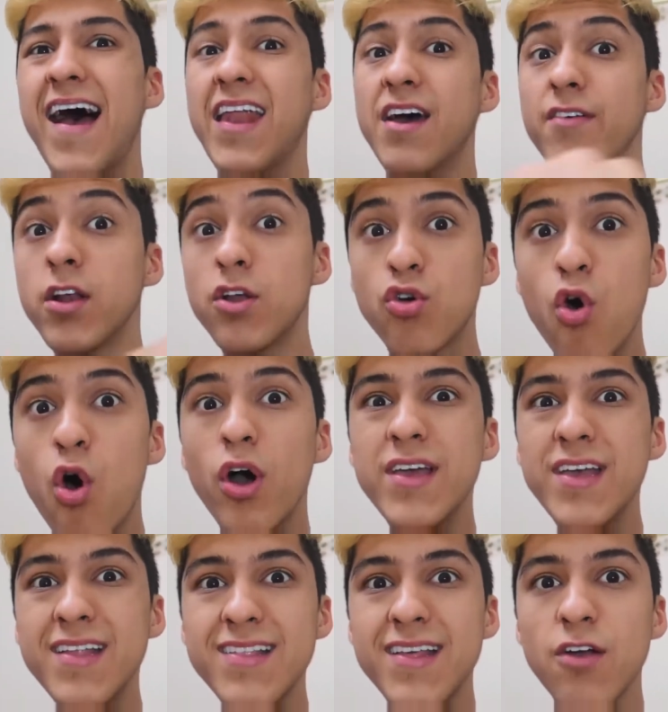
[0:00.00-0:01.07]
and I will go
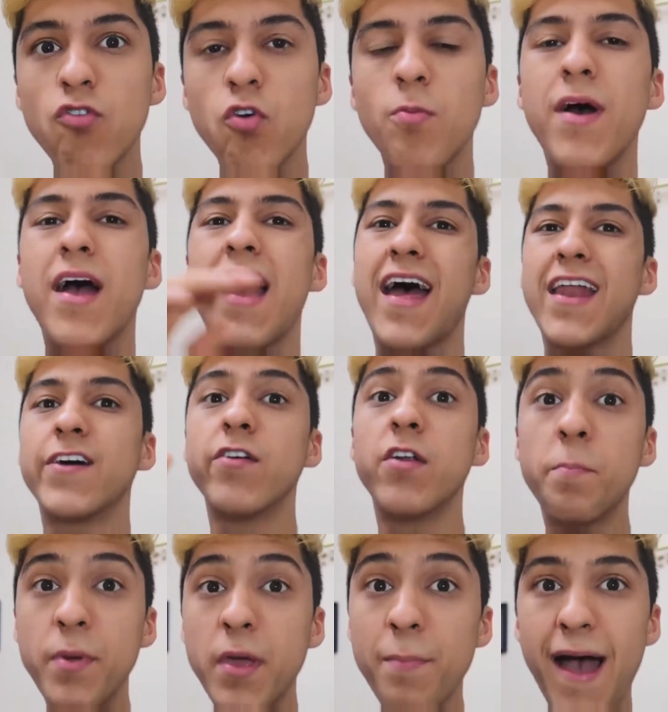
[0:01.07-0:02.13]
in the room and I
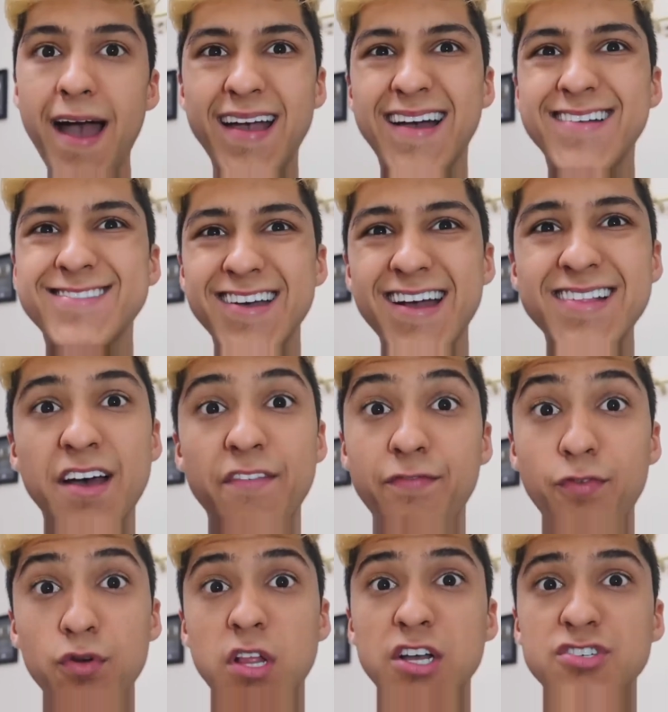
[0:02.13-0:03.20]
will be back and check the
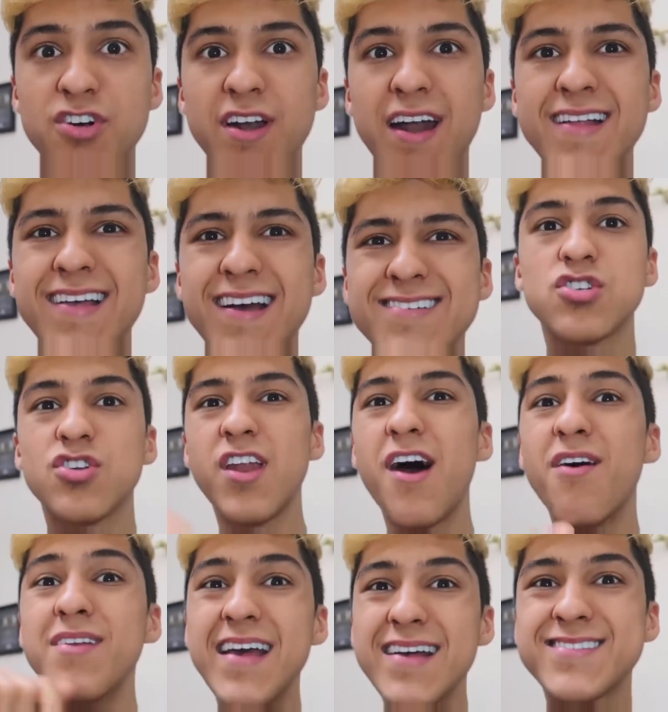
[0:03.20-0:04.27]
footage, alright guys? So
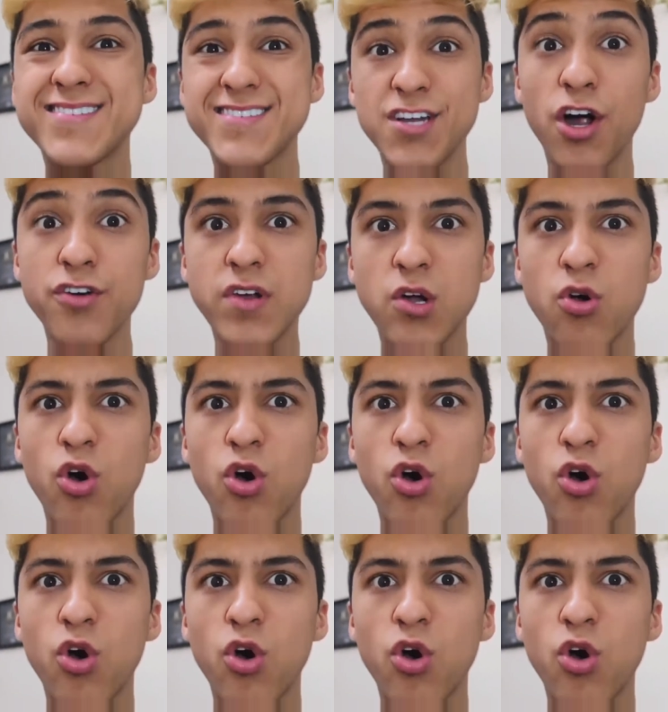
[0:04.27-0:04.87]
now let's start